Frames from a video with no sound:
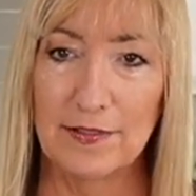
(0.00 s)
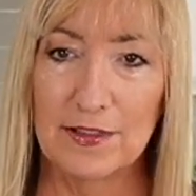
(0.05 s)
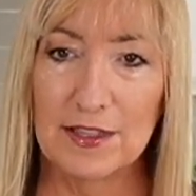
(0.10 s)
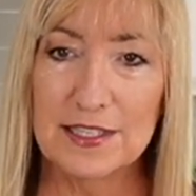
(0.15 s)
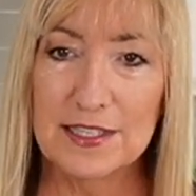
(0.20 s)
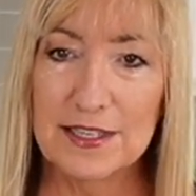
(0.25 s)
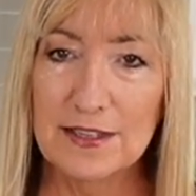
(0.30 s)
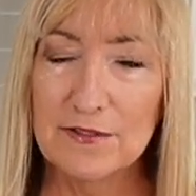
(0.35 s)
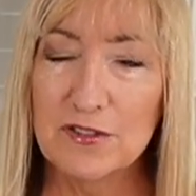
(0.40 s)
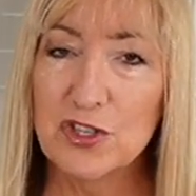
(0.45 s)
this
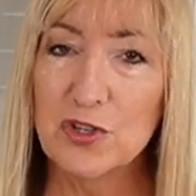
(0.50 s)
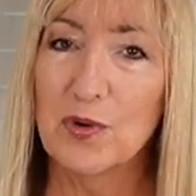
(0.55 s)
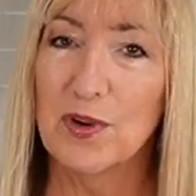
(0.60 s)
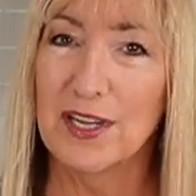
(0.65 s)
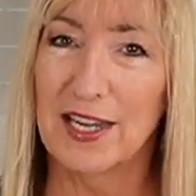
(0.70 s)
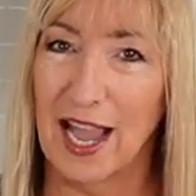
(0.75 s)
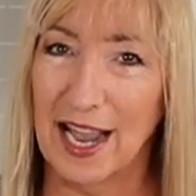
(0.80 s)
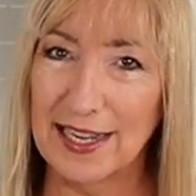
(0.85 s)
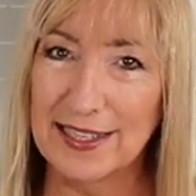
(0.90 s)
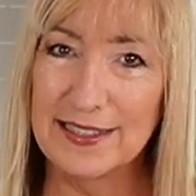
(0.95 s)
gives you an
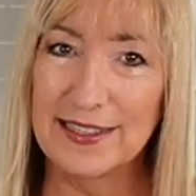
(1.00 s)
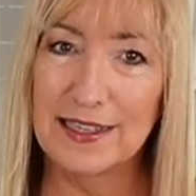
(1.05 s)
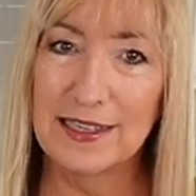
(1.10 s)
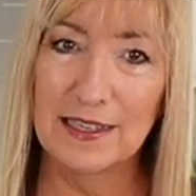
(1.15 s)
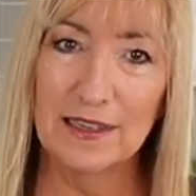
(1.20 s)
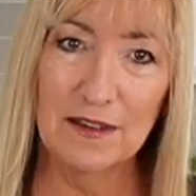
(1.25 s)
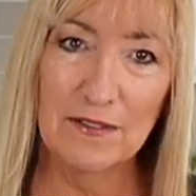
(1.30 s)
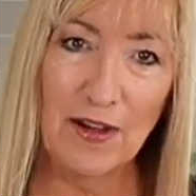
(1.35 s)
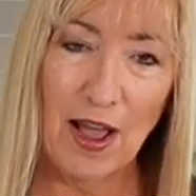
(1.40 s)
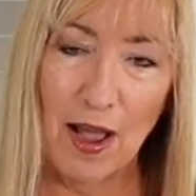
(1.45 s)
idea
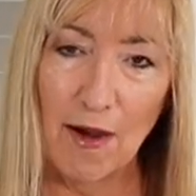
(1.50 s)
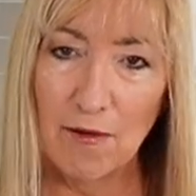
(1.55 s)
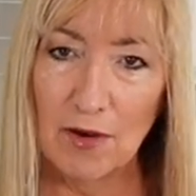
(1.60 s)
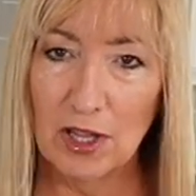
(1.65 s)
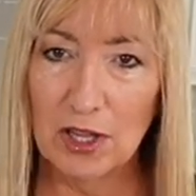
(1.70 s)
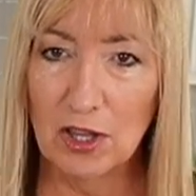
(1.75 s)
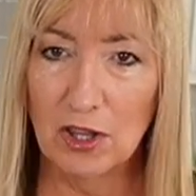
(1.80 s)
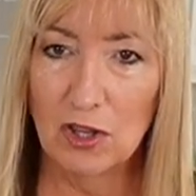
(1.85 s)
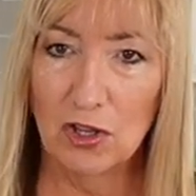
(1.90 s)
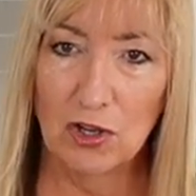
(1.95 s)
of how
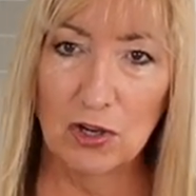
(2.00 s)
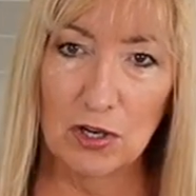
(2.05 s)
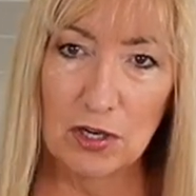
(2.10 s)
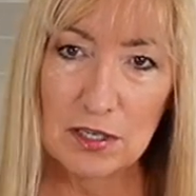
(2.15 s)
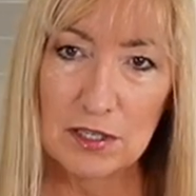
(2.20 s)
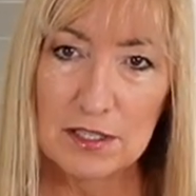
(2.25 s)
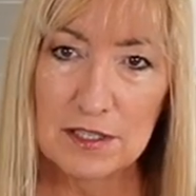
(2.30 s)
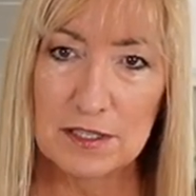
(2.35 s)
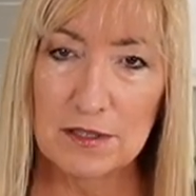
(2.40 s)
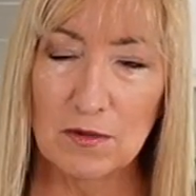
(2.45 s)
it
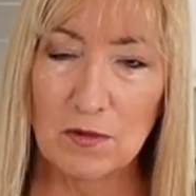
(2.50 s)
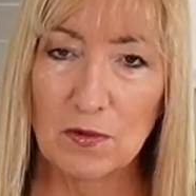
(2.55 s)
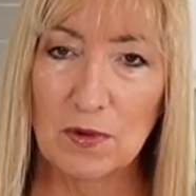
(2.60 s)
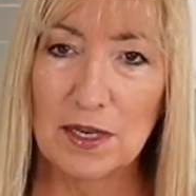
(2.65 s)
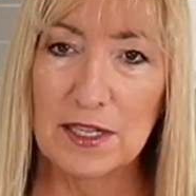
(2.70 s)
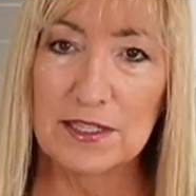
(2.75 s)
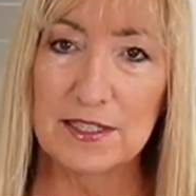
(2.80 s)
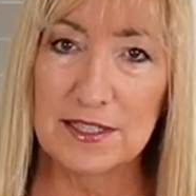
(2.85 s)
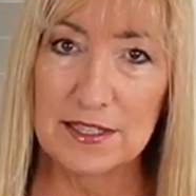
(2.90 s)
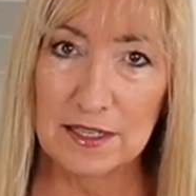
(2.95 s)
looks when
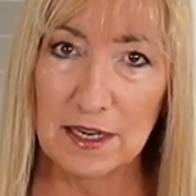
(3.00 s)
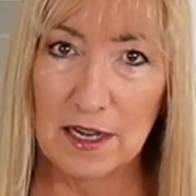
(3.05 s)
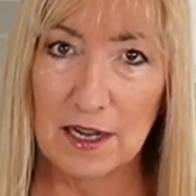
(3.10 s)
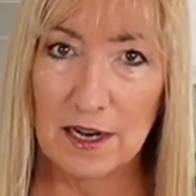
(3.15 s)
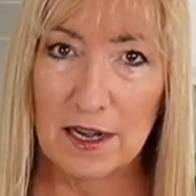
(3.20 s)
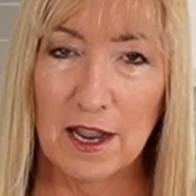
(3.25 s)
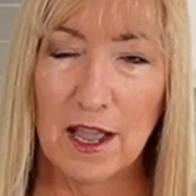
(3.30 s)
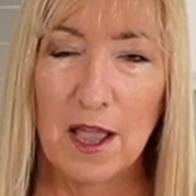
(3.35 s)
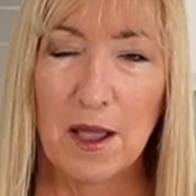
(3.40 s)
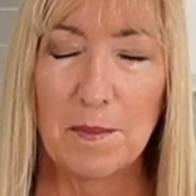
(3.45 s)
it's done,